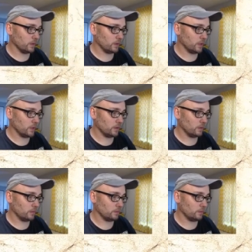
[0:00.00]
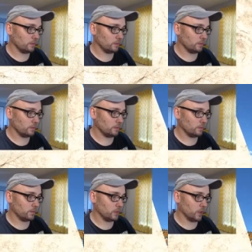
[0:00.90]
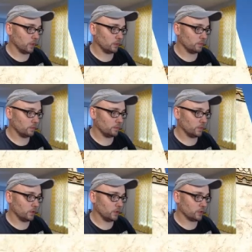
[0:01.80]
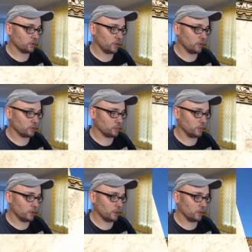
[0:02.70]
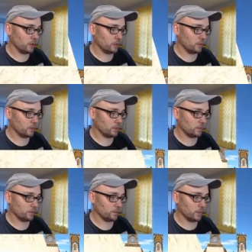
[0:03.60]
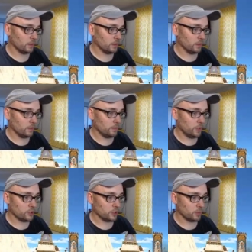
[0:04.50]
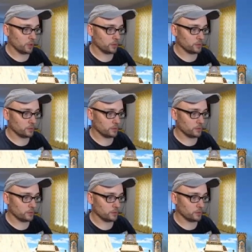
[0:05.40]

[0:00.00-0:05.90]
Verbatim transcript: Dead. Dead. Oh, that's right. You split into miniature bros.